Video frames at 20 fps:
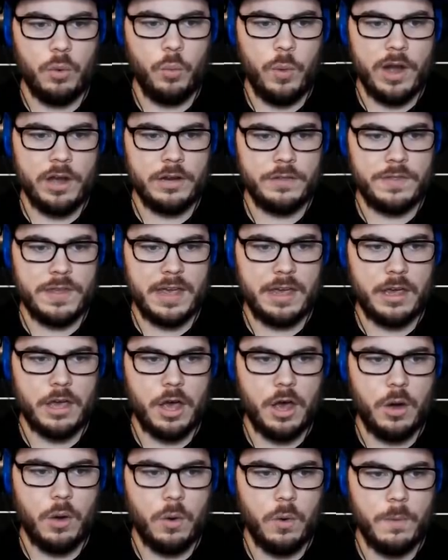where did they
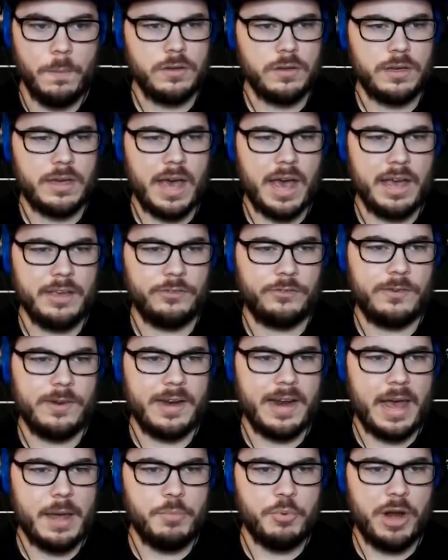go? Guys,
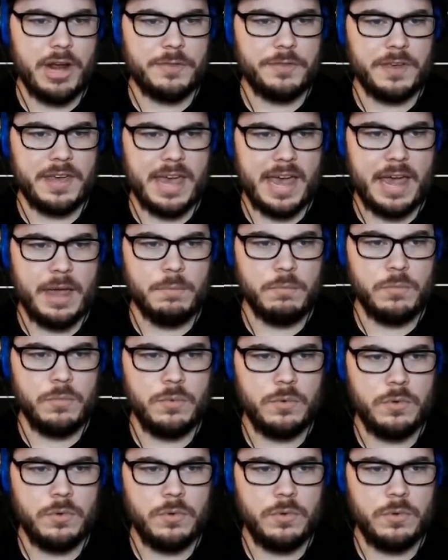did I break the game?